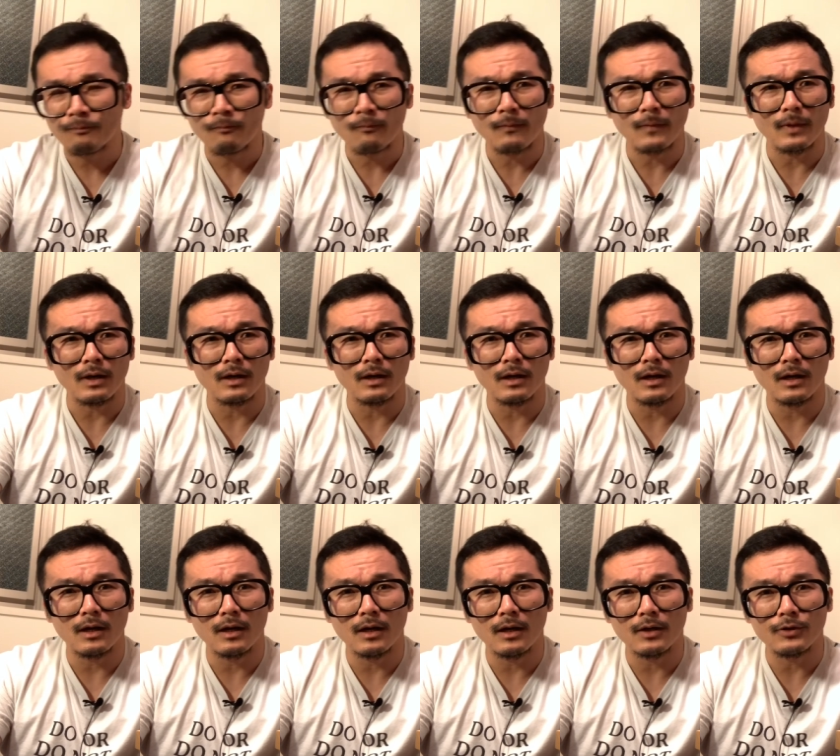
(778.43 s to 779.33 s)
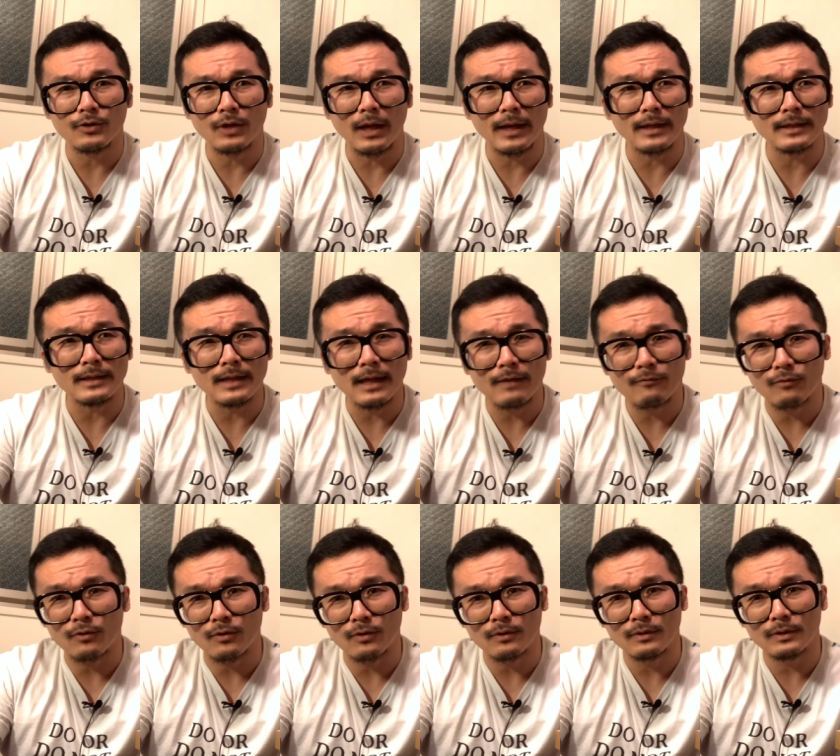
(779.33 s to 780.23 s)
Uh, I had
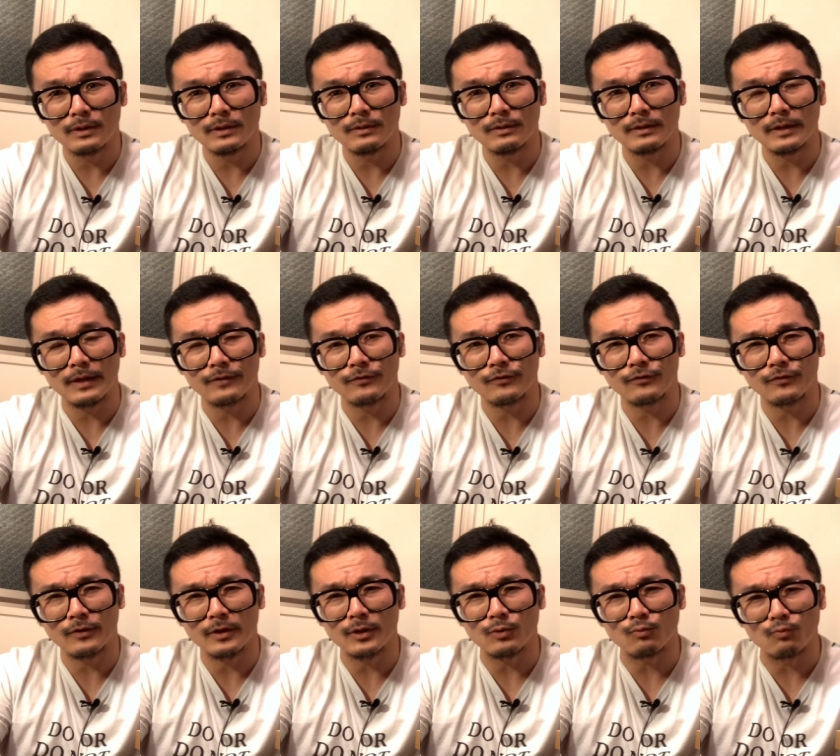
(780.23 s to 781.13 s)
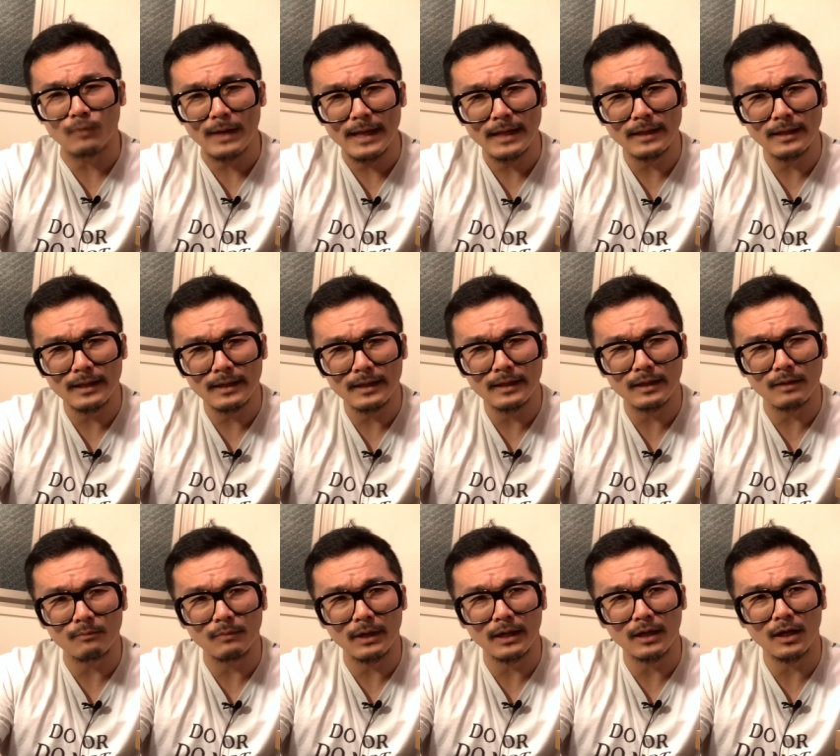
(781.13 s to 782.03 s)
never necessarily read
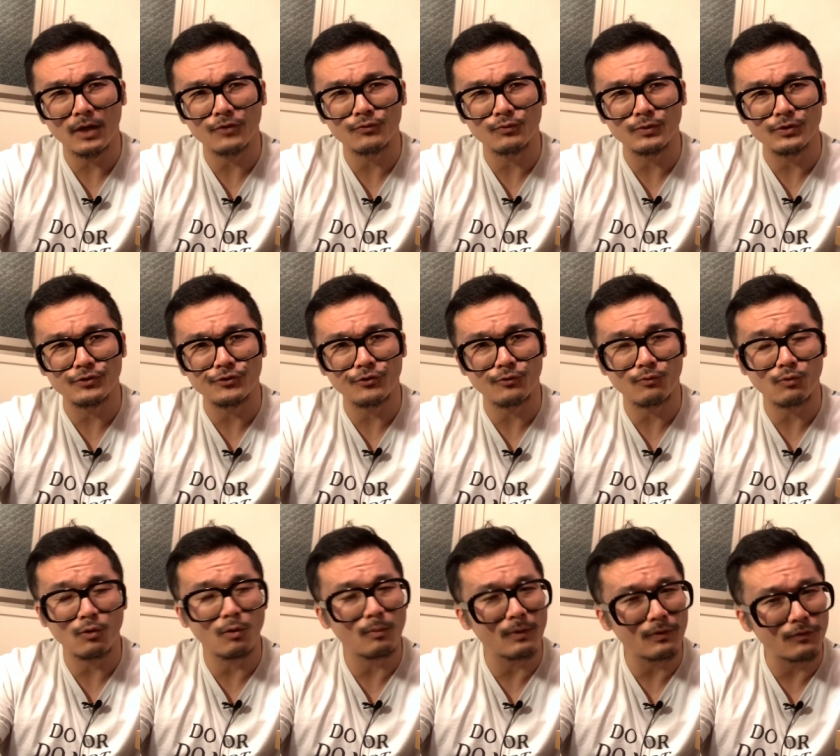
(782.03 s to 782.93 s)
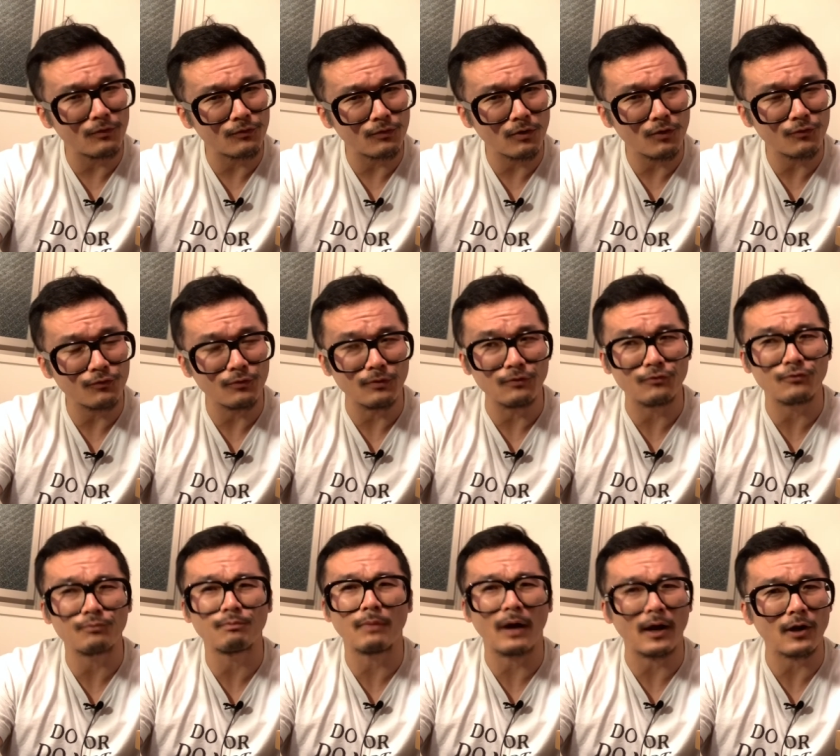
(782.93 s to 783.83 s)
anything by Kazuo Ishiguro, but this also
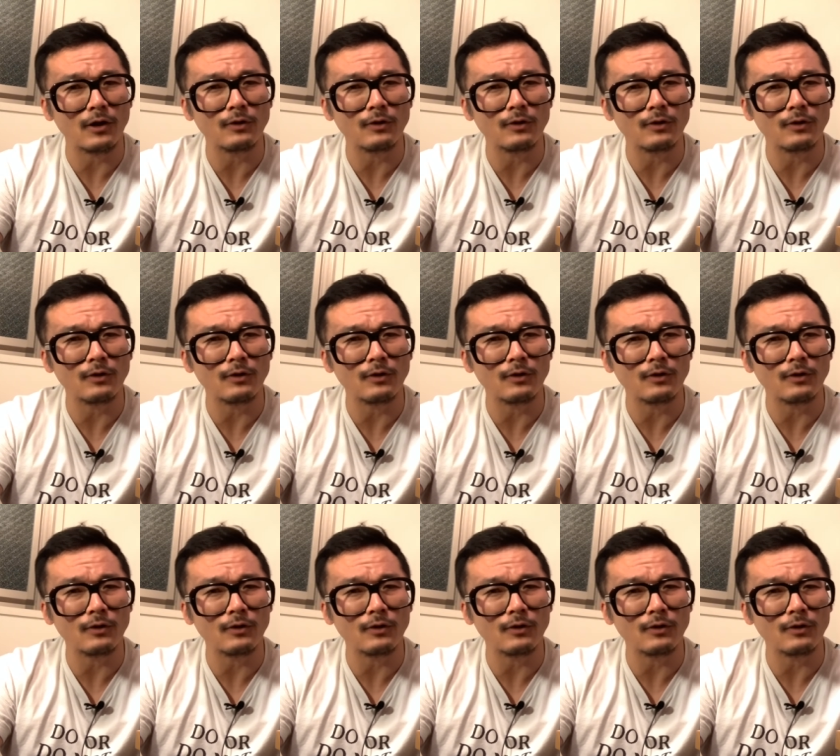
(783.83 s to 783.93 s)
inspired